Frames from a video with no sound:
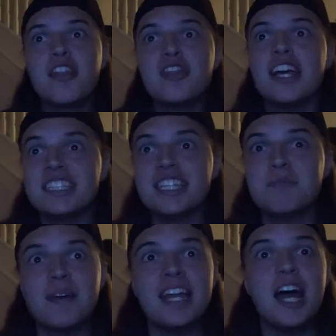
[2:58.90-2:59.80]
This has
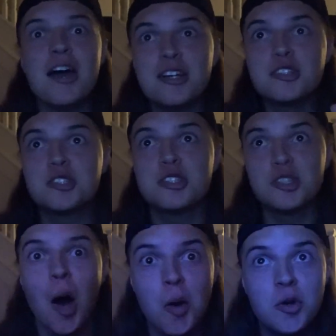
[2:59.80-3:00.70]
been
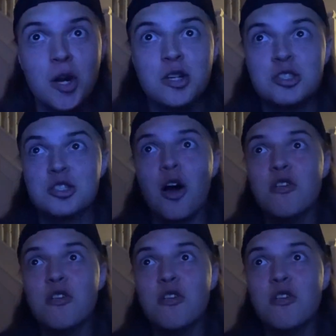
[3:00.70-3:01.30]
so good so